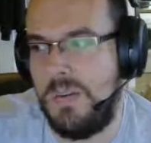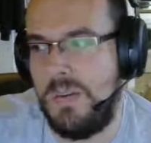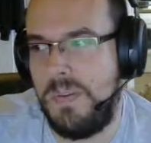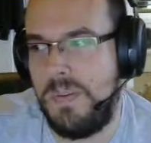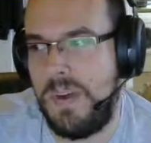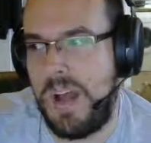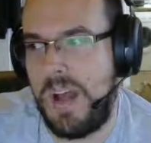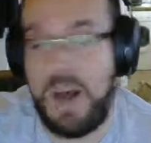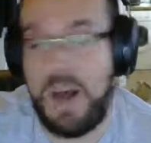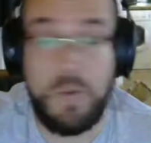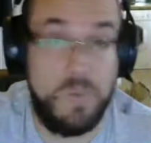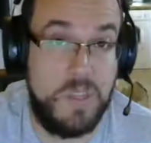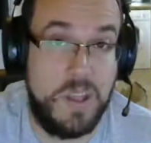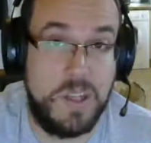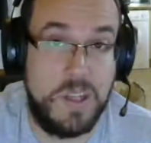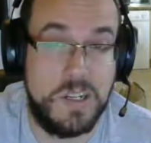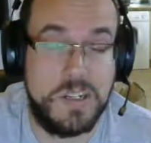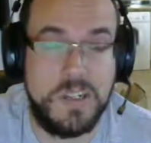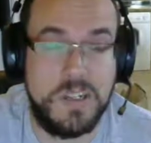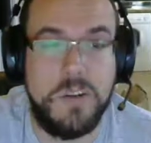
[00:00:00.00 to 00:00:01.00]
out
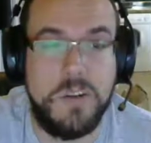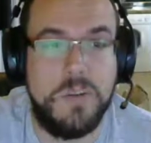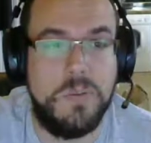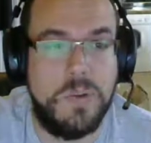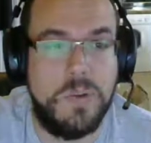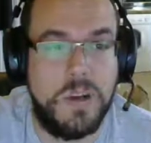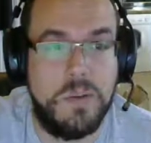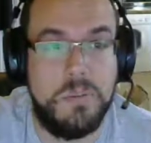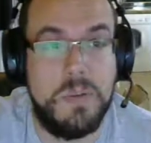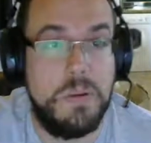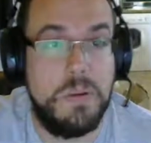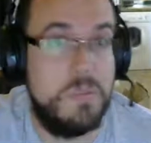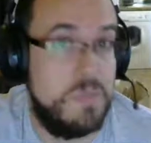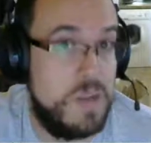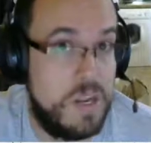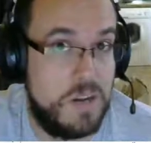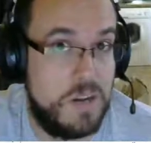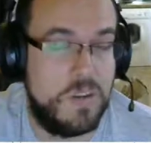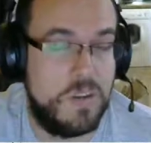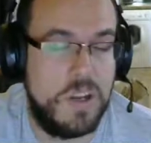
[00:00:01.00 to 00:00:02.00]
there. So
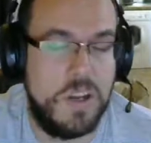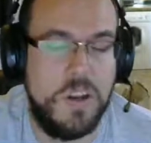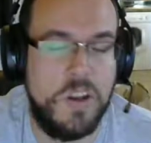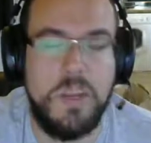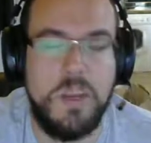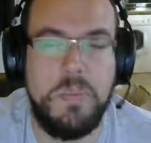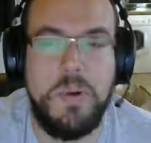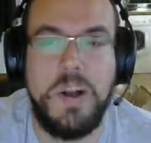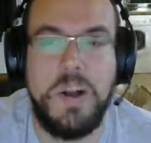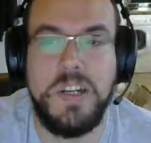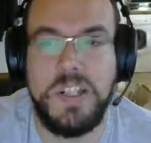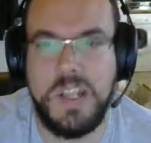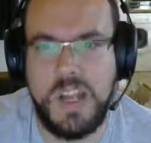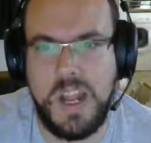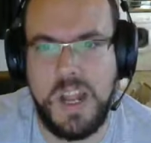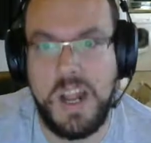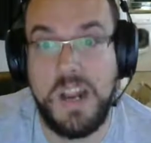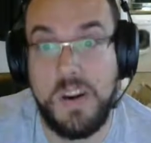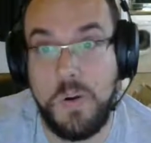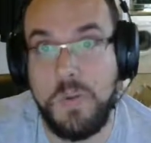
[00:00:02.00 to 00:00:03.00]
yeah, look at Gigabyte,
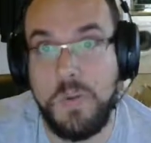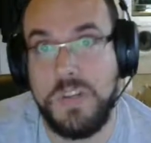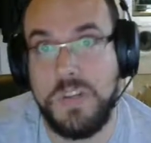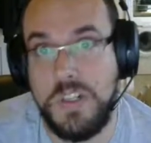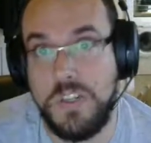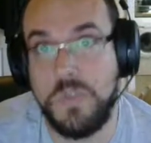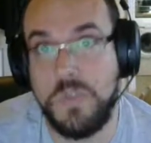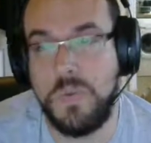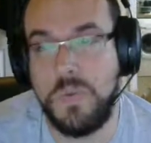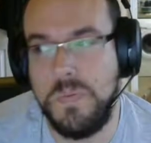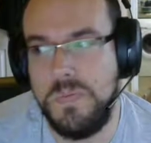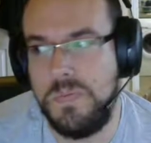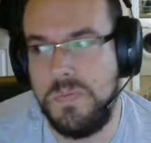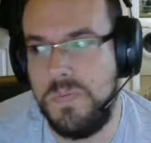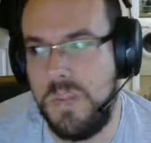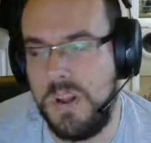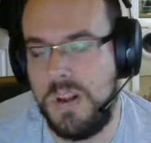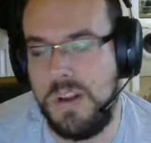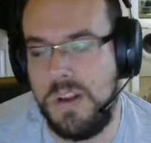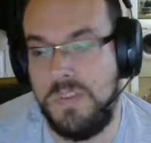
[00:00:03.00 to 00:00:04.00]
and they also do
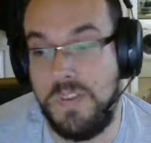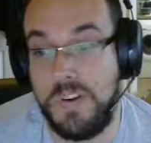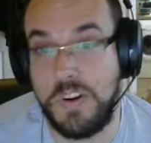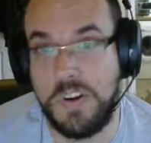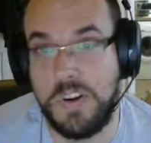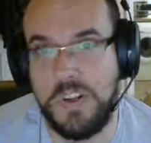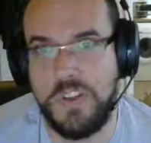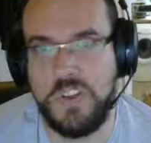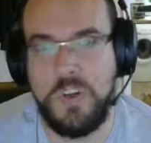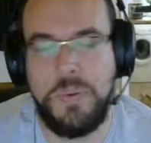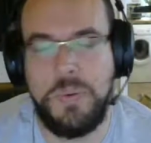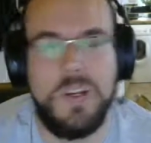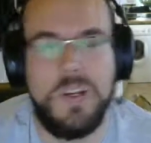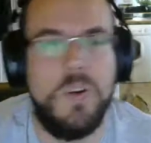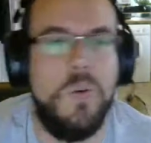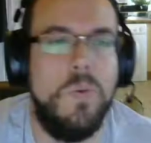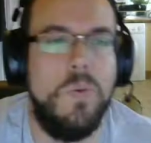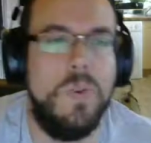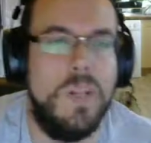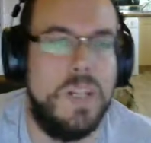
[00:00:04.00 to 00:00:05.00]
a very good job at
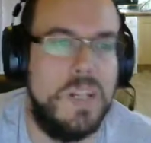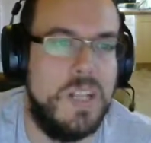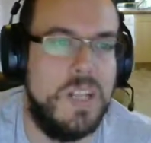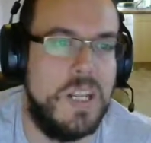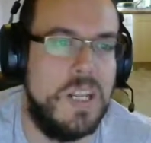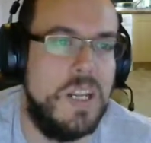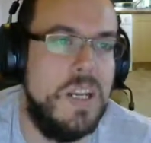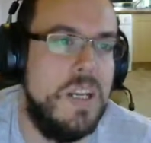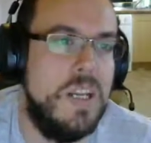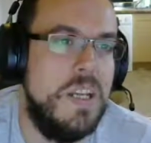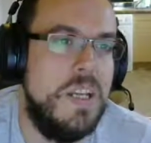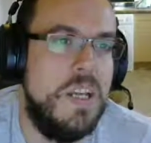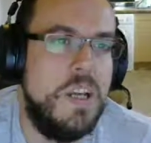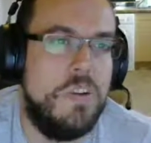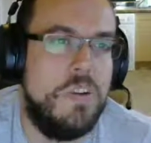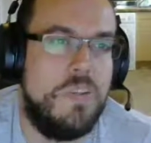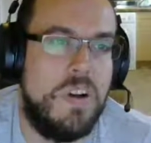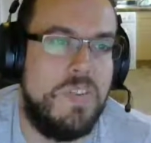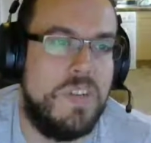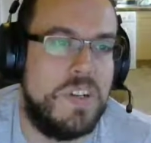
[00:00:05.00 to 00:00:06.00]
cooling the
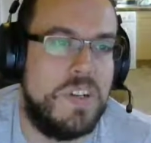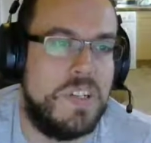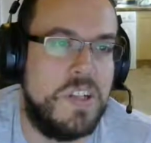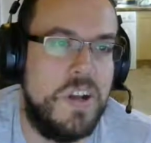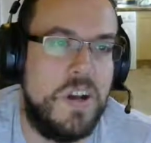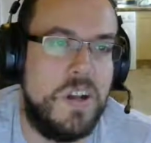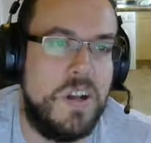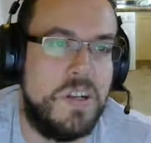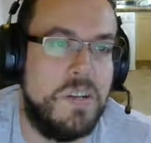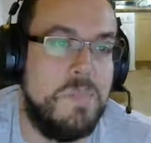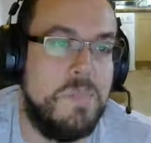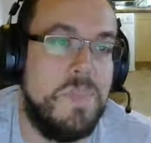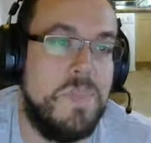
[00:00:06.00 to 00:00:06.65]
graphics card.